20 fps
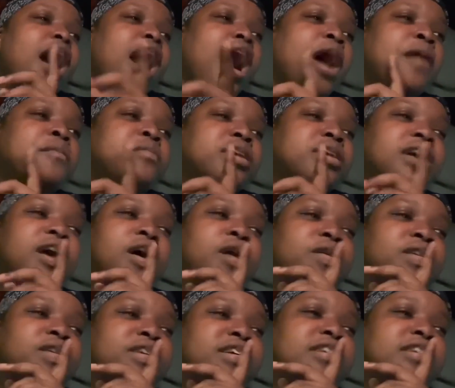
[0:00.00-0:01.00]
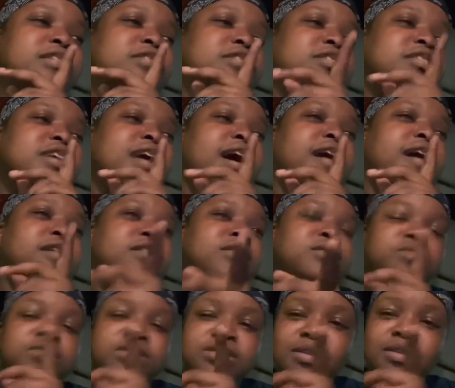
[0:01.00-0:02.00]
I'ma go ahead and hook y'all up
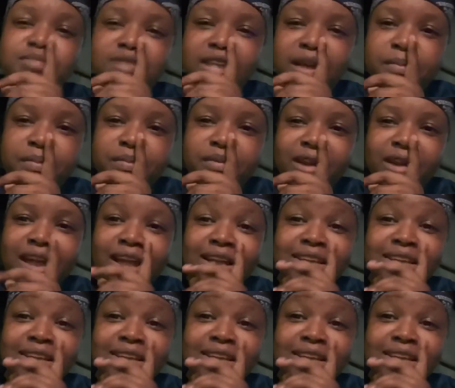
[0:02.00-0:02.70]
with some type of pride.